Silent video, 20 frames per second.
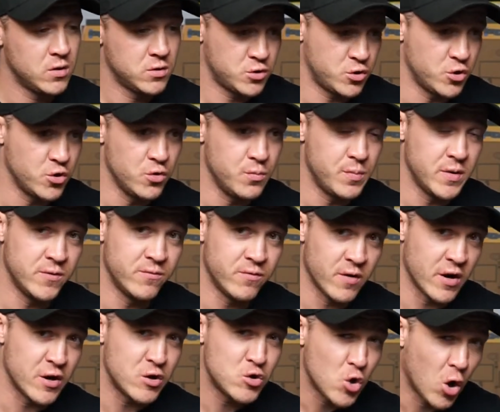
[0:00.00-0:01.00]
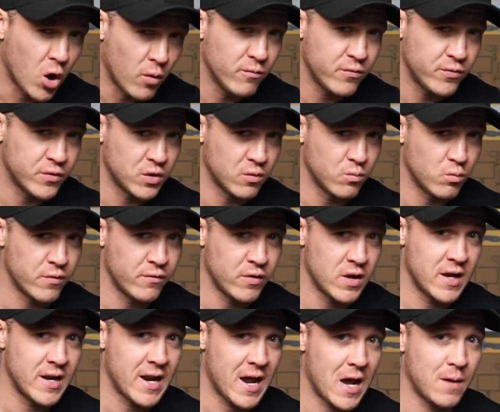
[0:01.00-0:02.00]
two, be very confident with
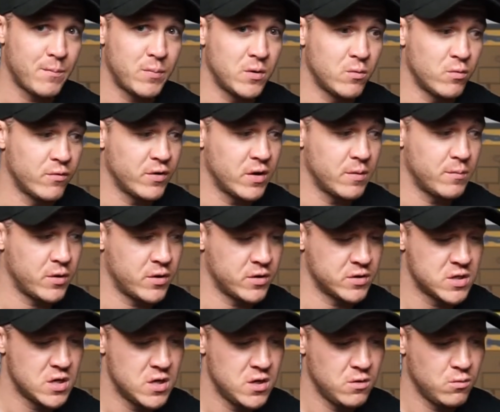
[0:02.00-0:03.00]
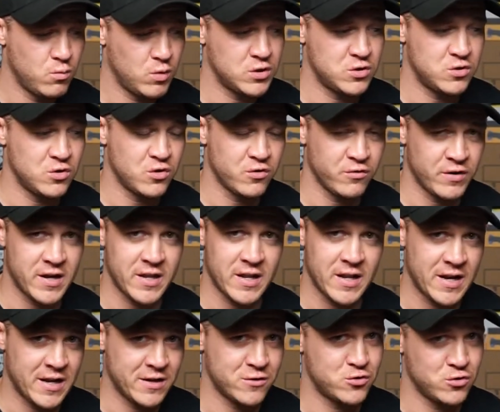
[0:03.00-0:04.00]
it and happy with it, because once you create
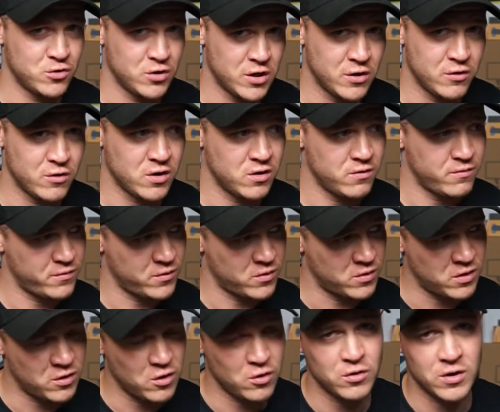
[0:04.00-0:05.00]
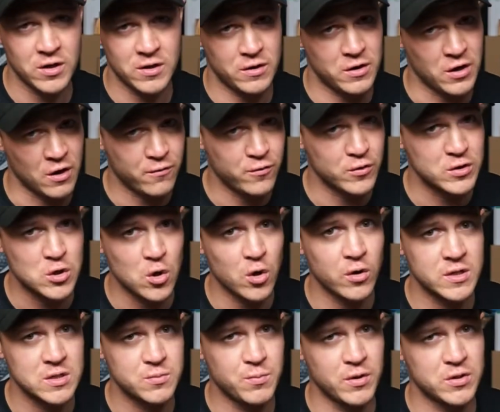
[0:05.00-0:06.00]
that, that's your logo for a long, you know, for as
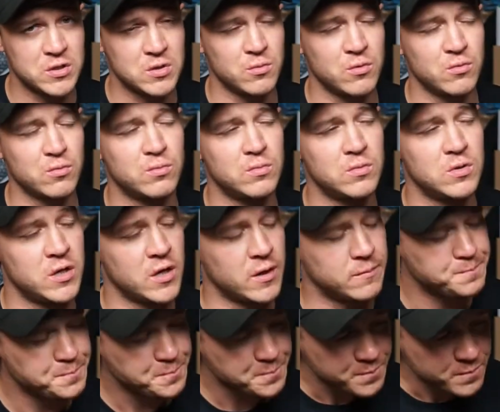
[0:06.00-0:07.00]
long as possible. You know,